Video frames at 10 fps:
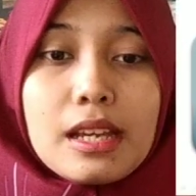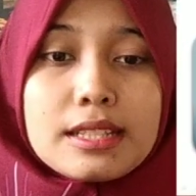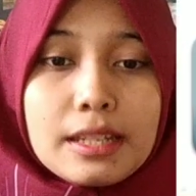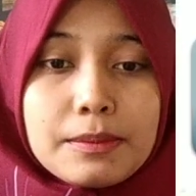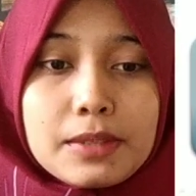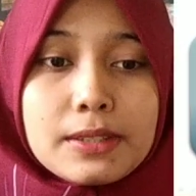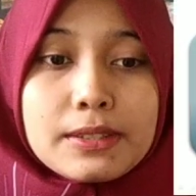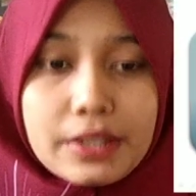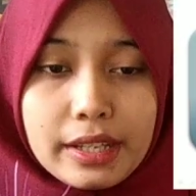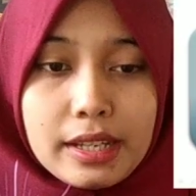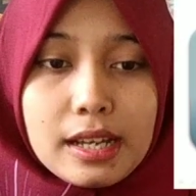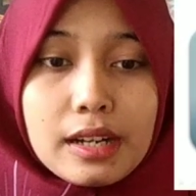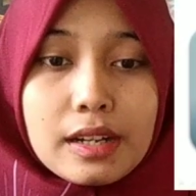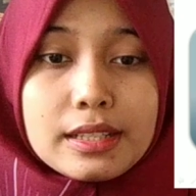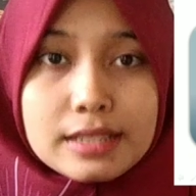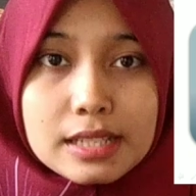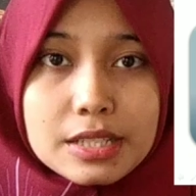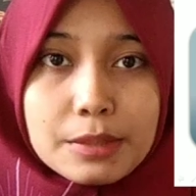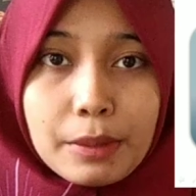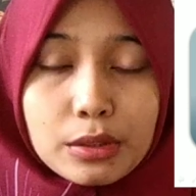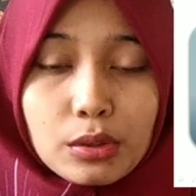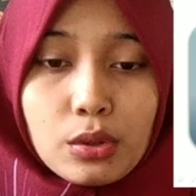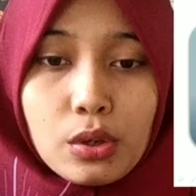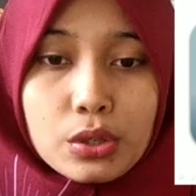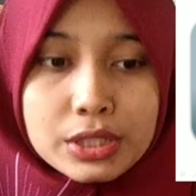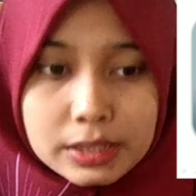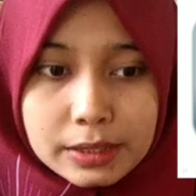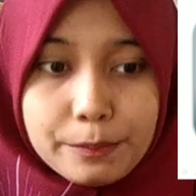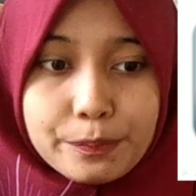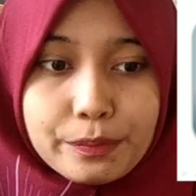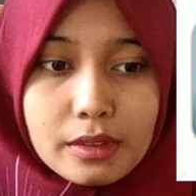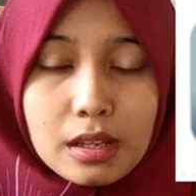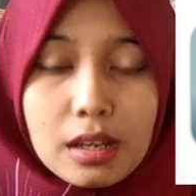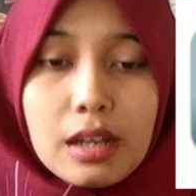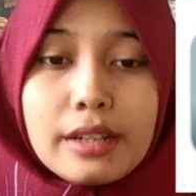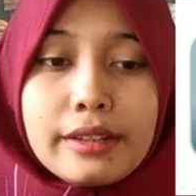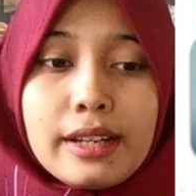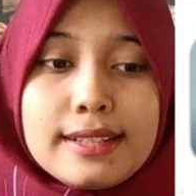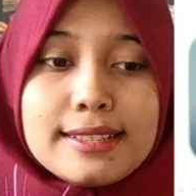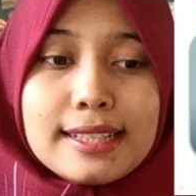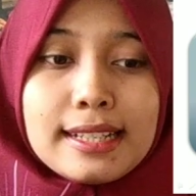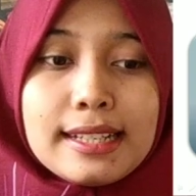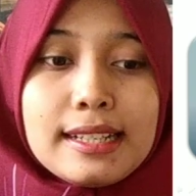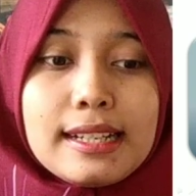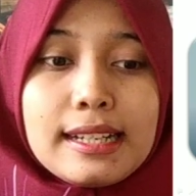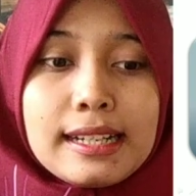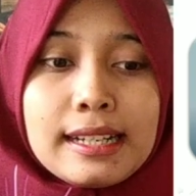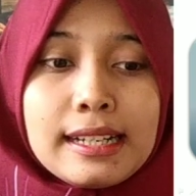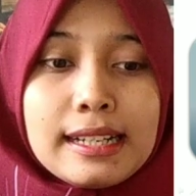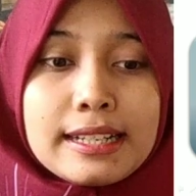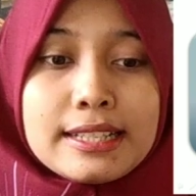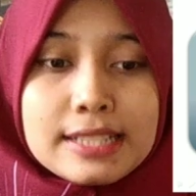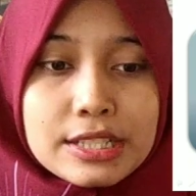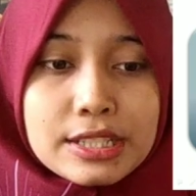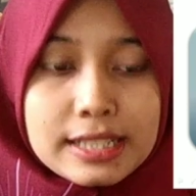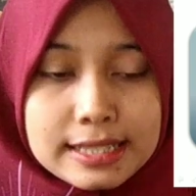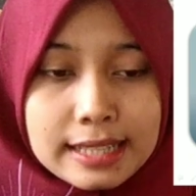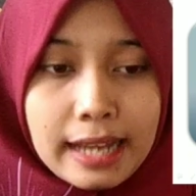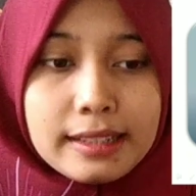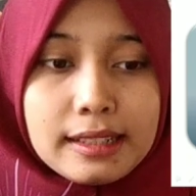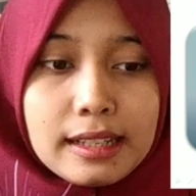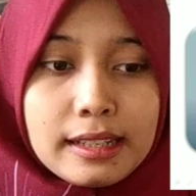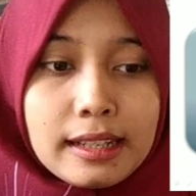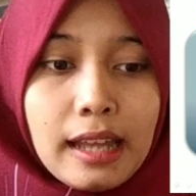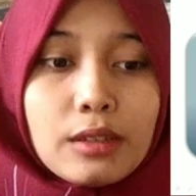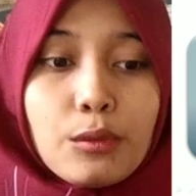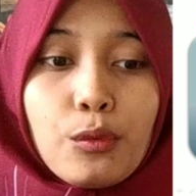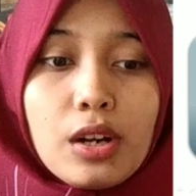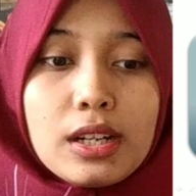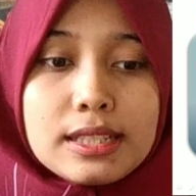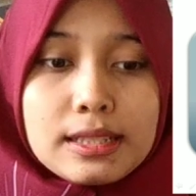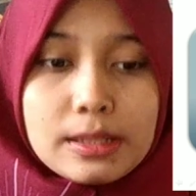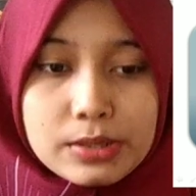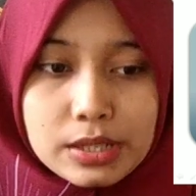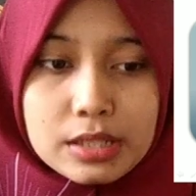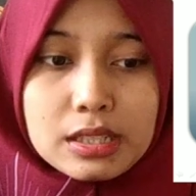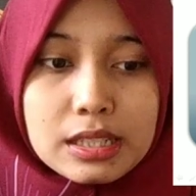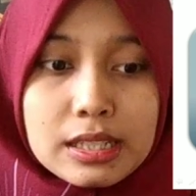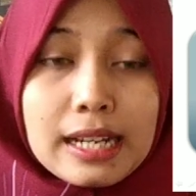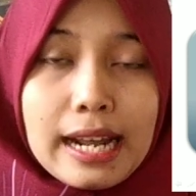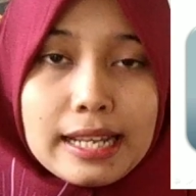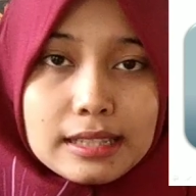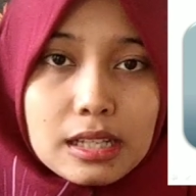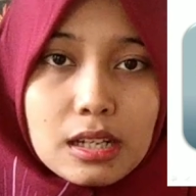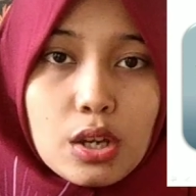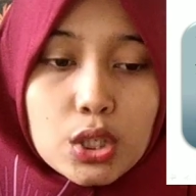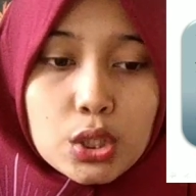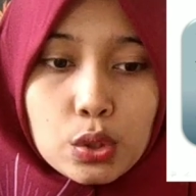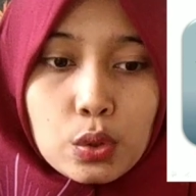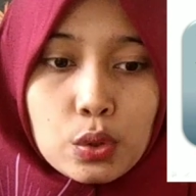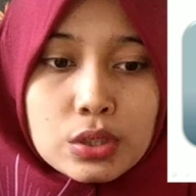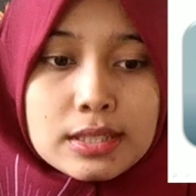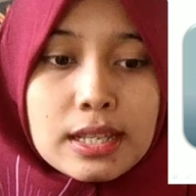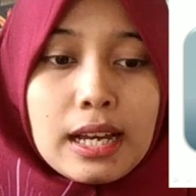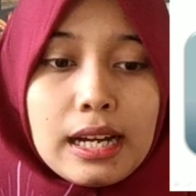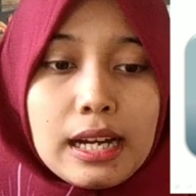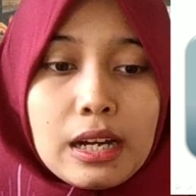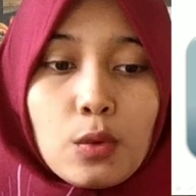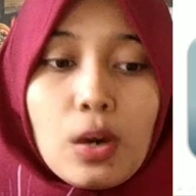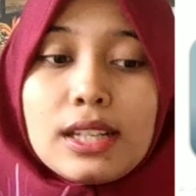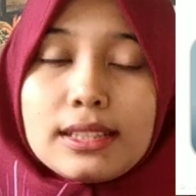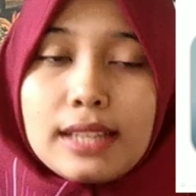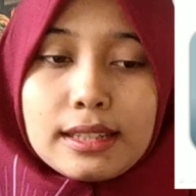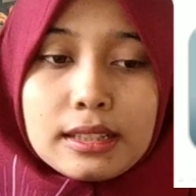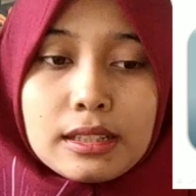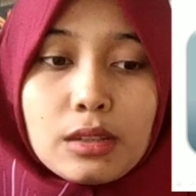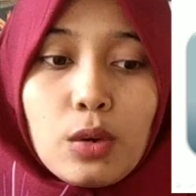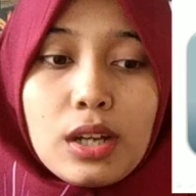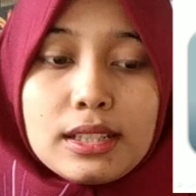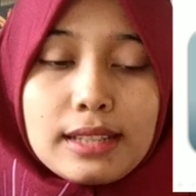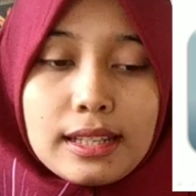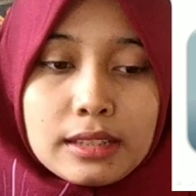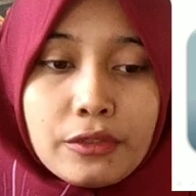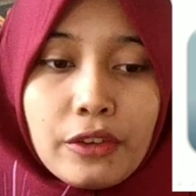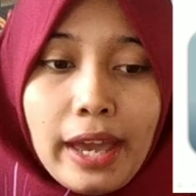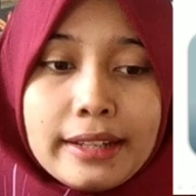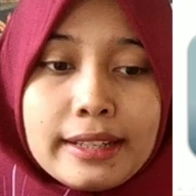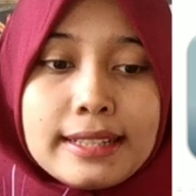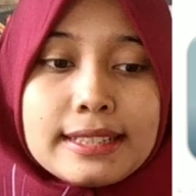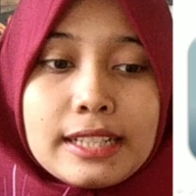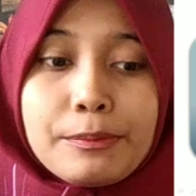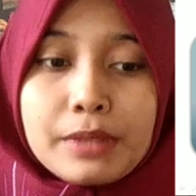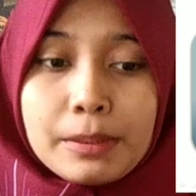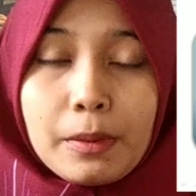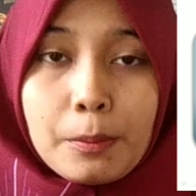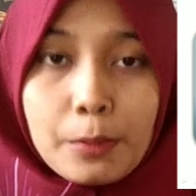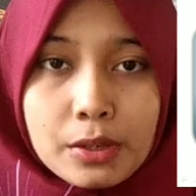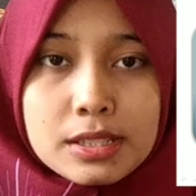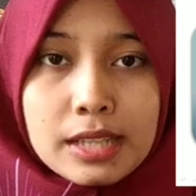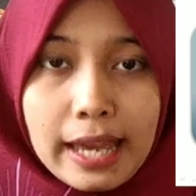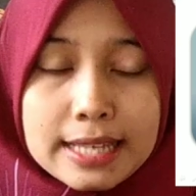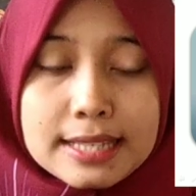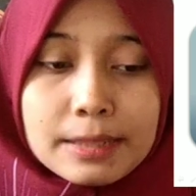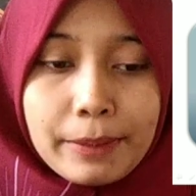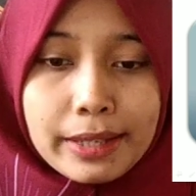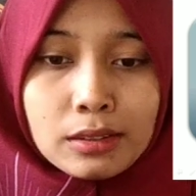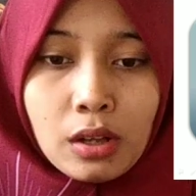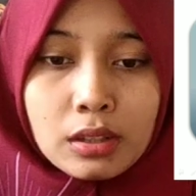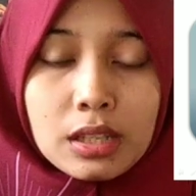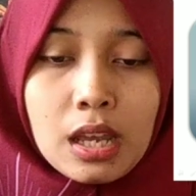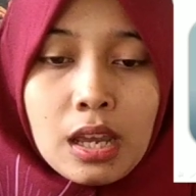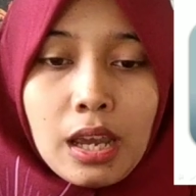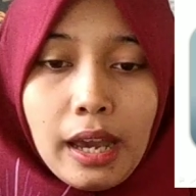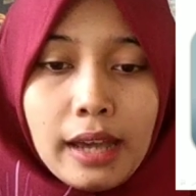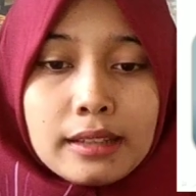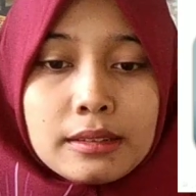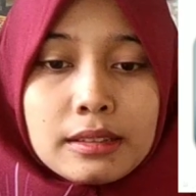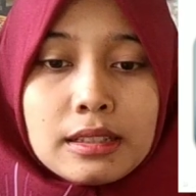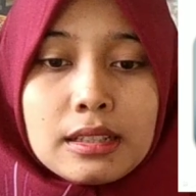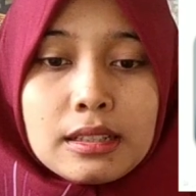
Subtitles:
chapter 3, research methodology. There is a research design that for this research, the writer used a qualitative and descriptive approach as the method. And